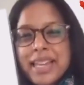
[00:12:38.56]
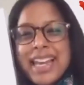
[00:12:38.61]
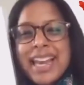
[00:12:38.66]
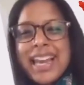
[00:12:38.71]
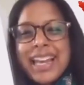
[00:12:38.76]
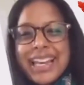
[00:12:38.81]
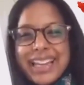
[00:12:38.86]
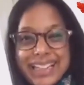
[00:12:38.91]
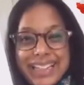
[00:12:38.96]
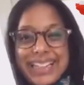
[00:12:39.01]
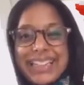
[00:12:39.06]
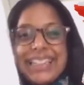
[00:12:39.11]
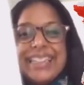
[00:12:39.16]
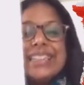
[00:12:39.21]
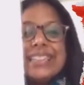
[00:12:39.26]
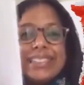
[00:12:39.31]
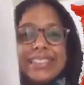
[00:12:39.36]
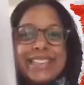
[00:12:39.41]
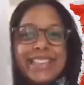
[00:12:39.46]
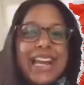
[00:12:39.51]
It
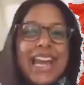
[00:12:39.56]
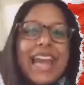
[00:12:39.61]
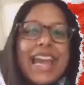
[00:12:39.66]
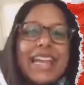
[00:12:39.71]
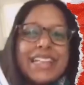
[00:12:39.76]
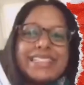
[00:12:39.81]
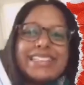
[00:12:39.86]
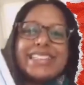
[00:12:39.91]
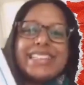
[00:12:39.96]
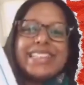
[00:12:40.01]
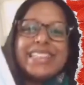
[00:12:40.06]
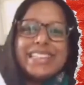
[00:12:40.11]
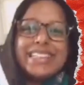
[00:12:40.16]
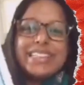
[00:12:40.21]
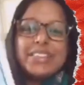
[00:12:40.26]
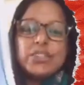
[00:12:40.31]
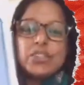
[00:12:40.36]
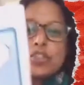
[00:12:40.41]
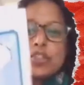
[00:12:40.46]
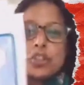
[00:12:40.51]

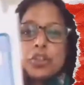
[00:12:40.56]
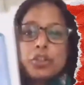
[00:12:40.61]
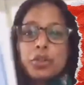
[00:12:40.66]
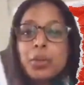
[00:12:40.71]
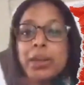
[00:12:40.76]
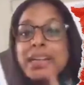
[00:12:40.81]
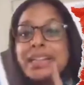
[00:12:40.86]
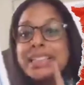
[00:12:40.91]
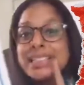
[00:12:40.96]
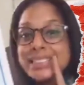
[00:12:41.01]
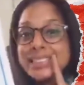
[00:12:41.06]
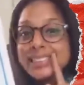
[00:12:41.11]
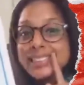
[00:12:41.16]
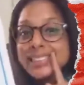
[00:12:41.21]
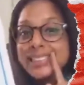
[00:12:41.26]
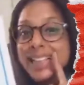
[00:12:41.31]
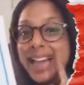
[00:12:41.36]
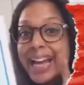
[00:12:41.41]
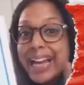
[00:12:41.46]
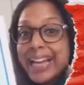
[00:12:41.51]
is to
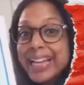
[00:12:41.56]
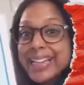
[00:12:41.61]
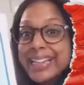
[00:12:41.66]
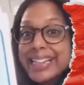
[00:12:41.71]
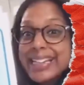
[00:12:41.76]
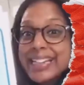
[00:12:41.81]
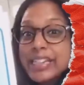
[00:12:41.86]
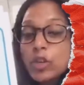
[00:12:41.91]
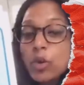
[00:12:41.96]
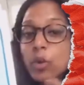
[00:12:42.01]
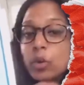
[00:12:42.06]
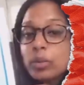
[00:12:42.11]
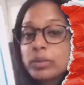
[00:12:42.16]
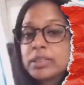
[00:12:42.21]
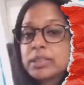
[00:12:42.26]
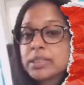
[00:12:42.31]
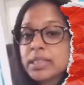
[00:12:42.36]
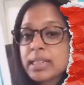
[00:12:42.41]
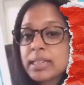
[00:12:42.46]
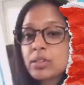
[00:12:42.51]
say your
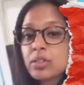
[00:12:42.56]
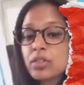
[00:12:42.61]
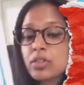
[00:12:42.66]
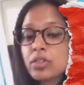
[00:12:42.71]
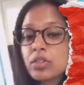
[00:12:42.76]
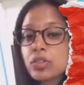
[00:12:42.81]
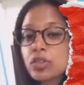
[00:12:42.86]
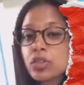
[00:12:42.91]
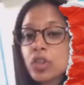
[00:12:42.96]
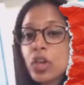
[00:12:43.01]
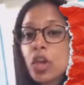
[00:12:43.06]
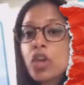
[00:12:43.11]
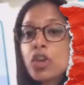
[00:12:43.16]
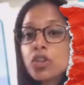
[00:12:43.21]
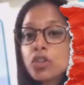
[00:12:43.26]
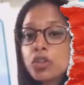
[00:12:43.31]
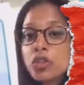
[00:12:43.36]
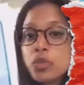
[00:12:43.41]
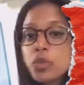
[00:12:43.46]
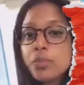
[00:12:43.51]
sentence.
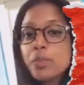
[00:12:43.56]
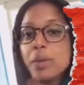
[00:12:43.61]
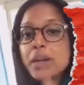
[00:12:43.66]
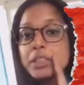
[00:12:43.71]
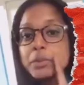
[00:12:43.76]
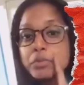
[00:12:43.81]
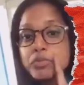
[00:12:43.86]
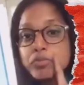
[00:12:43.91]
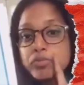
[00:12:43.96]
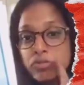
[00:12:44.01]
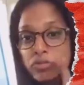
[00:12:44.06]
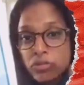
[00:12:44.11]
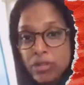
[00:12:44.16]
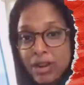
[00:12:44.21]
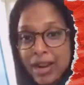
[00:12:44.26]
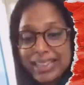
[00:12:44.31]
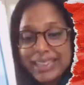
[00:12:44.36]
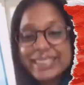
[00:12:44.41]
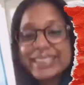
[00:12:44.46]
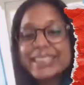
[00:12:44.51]
You must
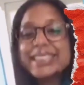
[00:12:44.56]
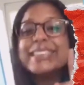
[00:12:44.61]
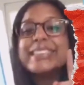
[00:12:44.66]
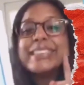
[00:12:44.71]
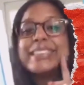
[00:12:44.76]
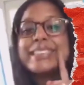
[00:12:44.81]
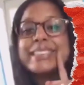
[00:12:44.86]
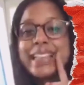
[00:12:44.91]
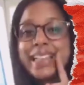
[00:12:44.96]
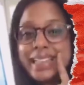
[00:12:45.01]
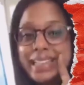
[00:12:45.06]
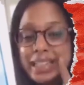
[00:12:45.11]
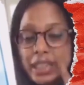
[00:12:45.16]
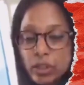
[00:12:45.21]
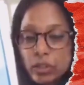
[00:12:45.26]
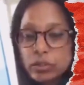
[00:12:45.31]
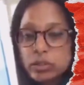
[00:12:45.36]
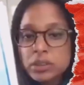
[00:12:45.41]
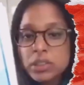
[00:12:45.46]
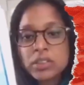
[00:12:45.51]
practice saying
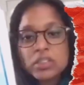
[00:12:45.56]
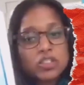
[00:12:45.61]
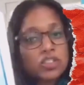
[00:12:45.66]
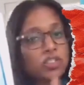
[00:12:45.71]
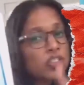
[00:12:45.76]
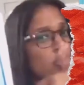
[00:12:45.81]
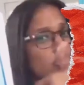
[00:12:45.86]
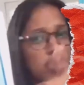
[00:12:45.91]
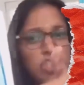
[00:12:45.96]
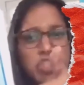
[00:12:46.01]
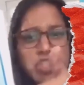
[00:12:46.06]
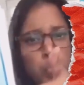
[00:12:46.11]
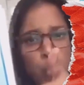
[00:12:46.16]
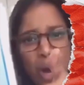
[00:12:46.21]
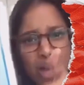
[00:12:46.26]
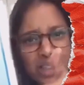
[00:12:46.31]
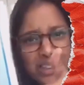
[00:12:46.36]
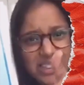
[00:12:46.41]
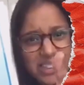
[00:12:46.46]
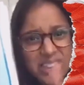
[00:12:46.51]
your sentence, not just
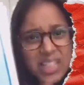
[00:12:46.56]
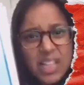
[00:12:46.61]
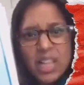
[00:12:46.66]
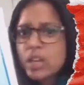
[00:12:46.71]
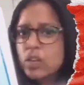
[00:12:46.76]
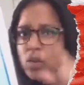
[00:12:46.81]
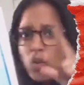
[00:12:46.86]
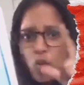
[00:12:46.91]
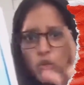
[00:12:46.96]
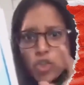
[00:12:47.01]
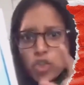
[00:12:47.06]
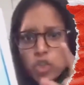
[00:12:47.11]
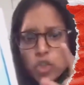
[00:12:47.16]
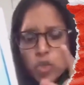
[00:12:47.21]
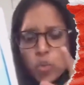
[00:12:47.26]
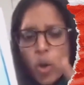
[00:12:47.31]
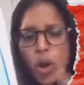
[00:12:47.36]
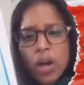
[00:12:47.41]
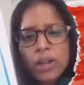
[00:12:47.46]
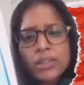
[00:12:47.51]
once, not just
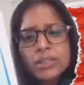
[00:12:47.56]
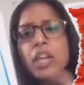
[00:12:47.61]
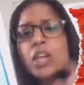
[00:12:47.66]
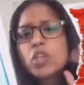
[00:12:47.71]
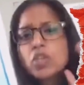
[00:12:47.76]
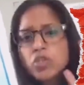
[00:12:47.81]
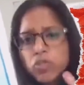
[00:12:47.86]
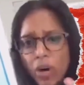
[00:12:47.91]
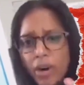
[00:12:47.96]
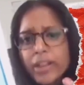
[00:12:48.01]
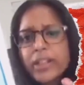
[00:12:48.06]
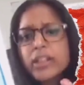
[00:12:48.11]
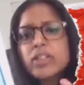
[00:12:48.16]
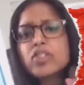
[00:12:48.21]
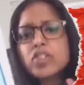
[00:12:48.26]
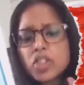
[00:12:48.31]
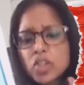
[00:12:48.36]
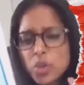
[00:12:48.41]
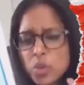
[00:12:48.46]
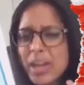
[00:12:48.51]
twice. Try
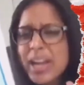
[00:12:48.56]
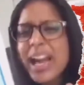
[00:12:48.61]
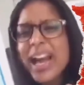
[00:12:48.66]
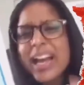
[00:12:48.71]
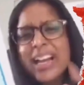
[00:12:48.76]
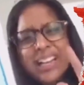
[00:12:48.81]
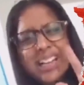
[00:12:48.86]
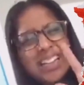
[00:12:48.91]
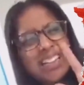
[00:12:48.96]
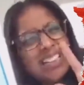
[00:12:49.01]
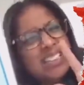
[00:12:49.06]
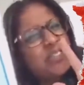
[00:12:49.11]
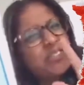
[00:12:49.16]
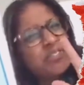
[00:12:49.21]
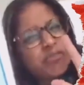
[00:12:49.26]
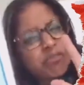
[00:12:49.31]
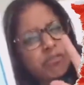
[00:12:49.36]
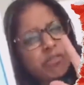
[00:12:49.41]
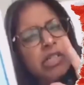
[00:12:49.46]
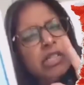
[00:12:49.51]
and do it at least
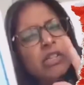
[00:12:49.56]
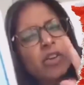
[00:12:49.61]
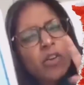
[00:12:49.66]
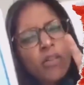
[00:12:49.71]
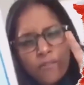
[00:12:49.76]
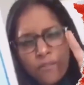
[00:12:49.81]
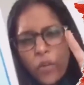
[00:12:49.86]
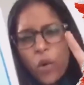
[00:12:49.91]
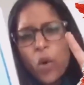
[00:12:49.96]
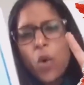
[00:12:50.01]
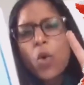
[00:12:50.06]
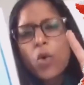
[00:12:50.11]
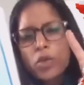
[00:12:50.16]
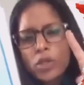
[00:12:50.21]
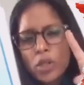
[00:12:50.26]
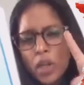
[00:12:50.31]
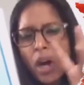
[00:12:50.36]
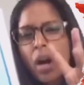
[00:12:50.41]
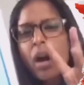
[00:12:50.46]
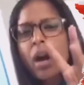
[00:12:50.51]
3 or 4
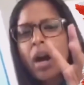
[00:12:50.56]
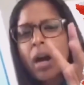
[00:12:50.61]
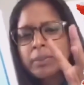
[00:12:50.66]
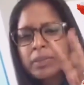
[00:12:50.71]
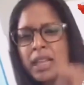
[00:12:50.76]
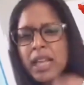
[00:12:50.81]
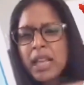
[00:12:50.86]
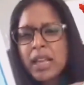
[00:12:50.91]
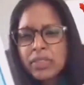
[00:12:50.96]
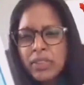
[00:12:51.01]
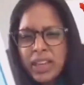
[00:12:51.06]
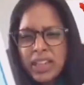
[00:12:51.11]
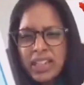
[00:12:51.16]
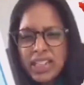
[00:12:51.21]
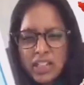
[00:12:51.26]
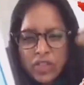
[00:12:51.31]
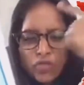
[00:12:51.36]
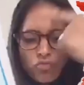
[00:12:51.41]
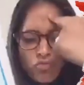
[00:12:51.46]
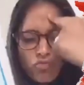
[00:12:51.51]
times. Then
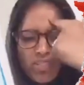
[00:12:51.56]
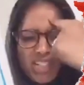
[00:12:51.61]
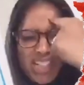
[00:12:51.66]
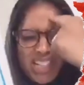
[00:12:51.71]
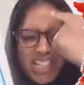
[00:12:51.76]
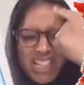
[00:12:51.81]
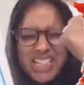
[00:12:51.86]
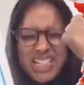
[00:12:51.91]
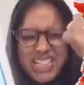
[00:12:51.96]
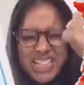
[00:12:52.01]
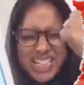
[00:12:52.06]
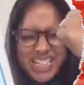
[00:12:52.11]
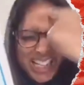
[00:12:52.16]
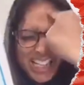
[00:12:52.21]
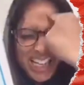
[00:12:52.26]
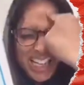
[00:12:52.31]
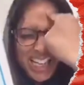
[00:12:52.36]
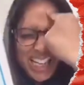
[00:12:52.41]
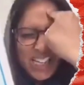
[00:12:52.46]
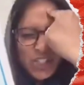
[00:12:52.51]
it's
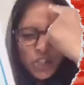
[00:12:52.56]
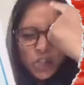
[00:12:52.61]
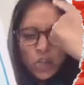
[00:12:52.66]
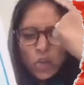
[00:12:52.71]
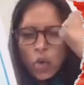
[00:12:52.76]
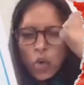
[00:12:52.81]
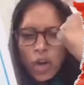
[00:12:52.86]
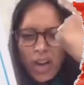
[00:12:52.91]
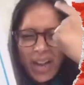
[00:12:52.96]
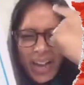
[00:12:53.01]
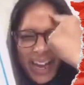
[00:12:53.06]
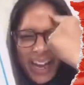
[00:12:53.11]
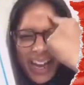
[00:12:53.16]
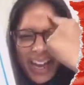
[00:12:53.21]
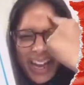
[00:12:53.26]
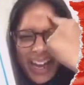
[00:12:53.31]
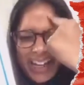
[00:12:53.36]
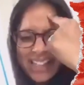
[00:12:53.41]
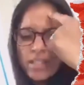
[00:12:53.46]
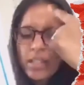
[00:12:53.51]
really in your
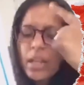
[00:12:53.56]
head